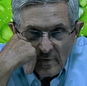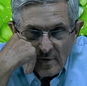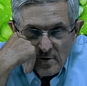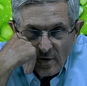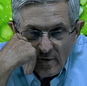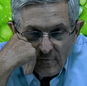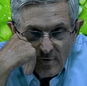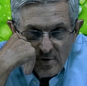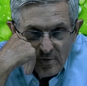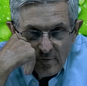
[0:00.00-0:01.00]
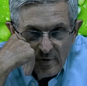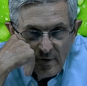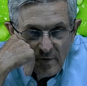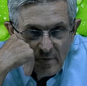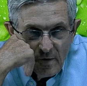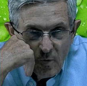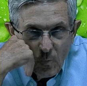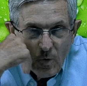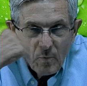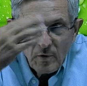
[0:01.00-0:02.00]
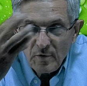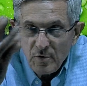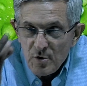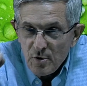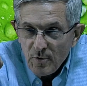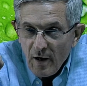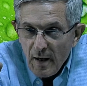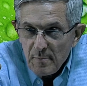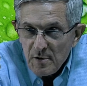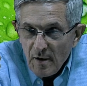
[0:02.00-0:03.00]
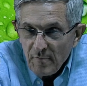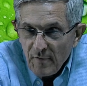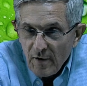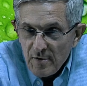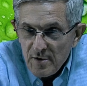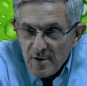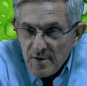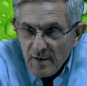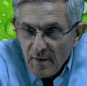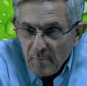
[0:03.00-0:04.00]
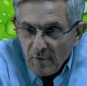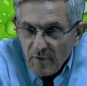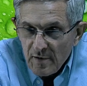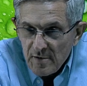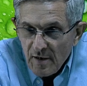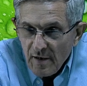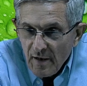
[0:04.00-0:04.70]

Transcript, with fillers: Starting at verse 13, "Woe unto you, scribes, Pharisees, and hypocrites,